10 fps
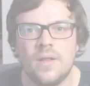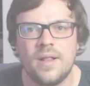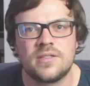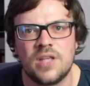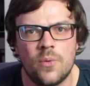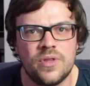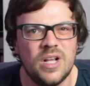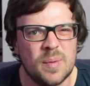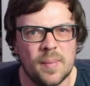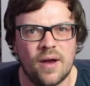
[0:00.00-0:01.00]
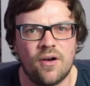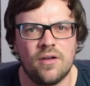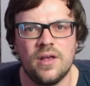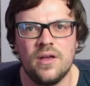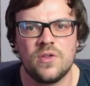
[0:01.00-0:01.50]
Let's start with a little bit of
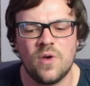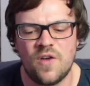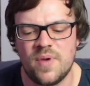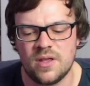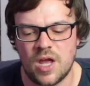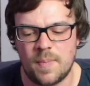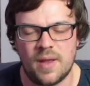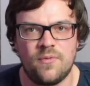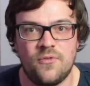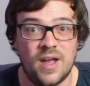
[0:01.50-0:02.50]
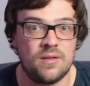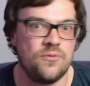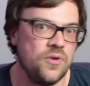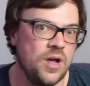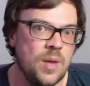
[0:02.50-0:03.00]
background here. So I've been an iPad fan
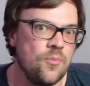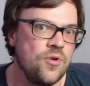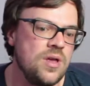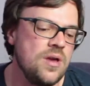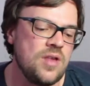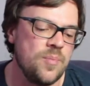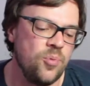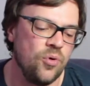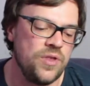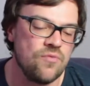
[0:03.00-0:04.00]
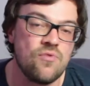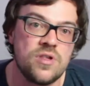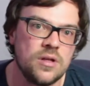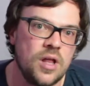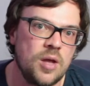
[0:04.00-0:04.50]
for a number of years. I bought the
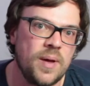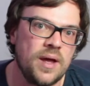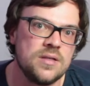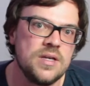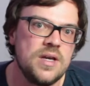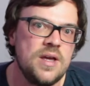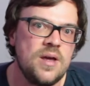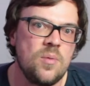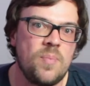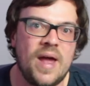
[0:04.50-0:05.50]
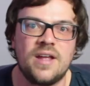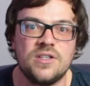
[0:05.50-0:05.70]
original iPad back in